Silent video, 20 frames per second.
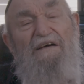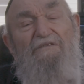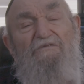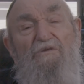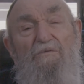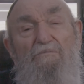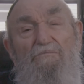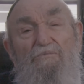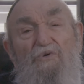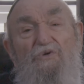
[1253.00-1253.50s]
can have
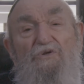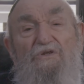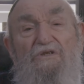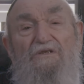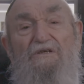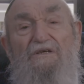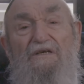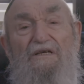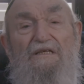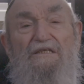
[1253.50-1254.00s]
the
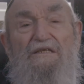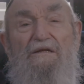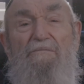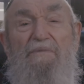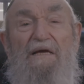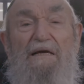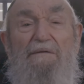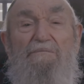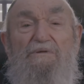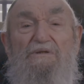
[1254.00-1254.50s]
mut to
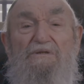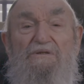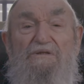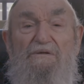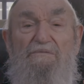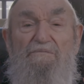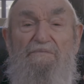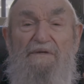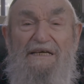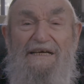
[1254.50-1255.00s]
be able
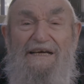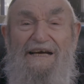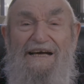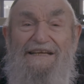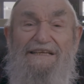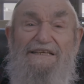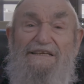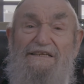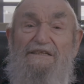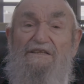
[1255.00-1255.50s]
to
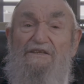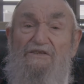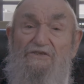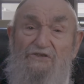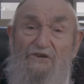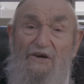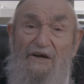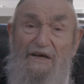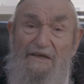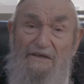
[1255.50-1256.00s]
bechanech the
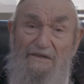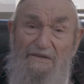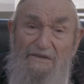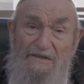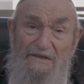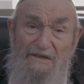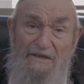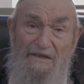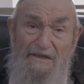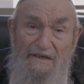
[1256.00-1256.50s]
child
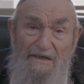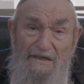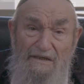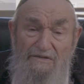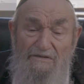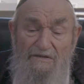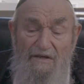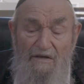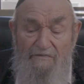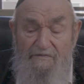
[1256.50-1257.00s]

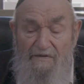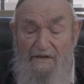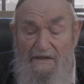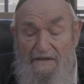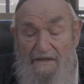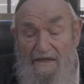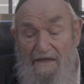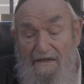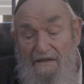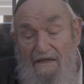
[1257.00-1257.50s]
and stuff
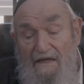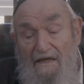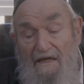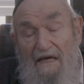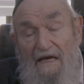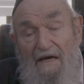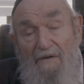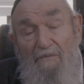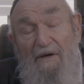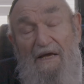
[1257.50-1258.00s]
like that.
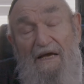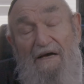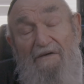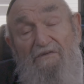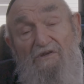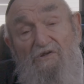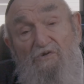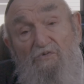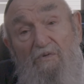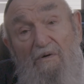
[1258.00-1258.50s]
And we
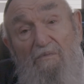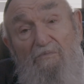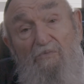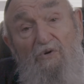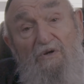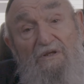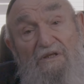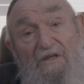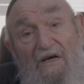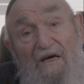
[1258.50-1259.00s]
have this one
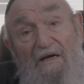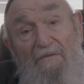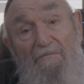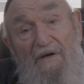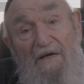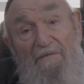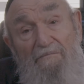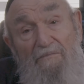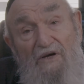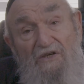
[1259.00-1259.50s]
more time
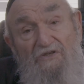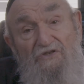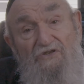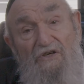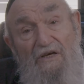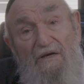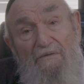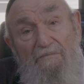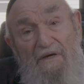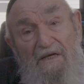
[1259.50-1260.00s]
by
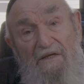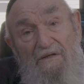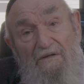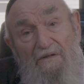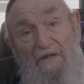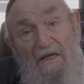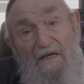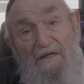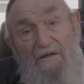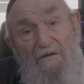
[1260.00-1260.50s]
Moshe
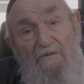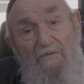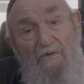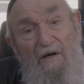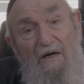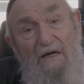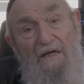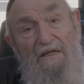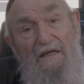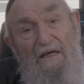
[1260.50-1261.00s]
Rabbeinu later
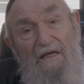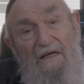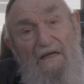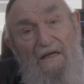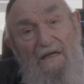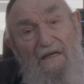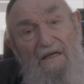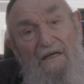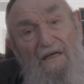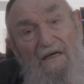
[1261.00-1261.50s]
on
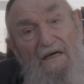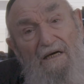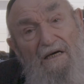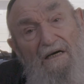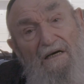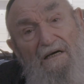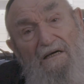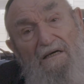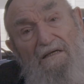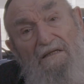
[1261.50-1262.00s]

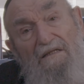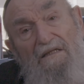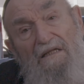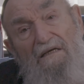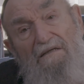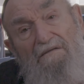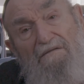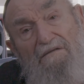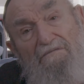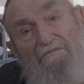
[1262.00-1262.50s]
uh,
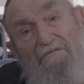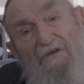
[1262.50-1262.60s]
that the